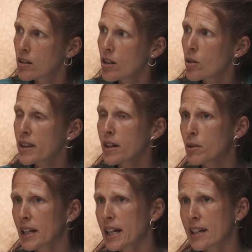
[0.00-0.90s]
Knowing that
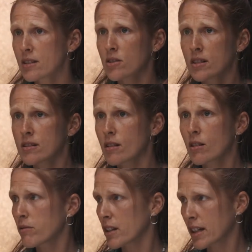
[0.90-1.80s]
when I entered into
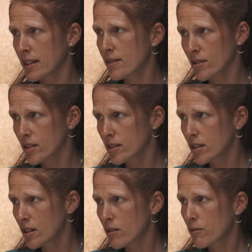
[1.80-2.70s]
Hope4Cancer
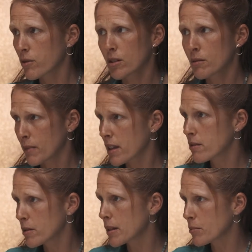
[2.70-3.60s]
for my
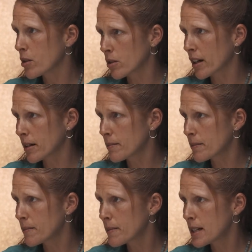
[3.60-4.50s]
3-week program,
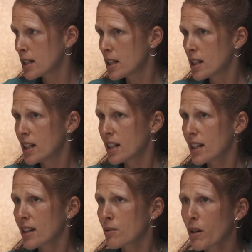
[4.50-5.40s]

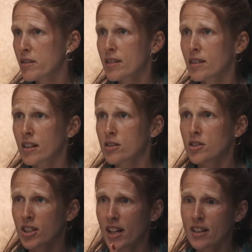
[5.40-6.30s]
it wasn't like
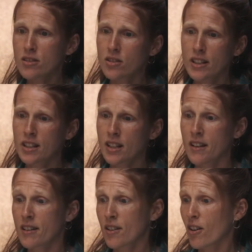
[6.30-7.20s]
you're gonna enter in
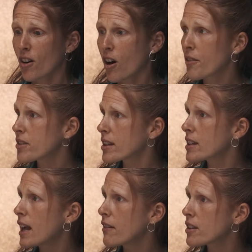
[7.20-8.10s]
and then all of a
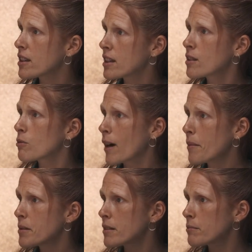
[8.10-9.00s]
sudden everything,
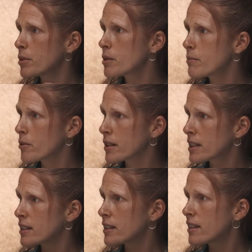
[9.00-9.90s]
wrap it up, put a bow on
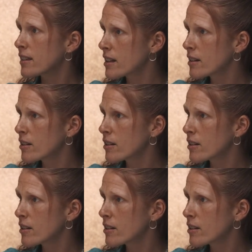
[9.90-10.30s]
it, send it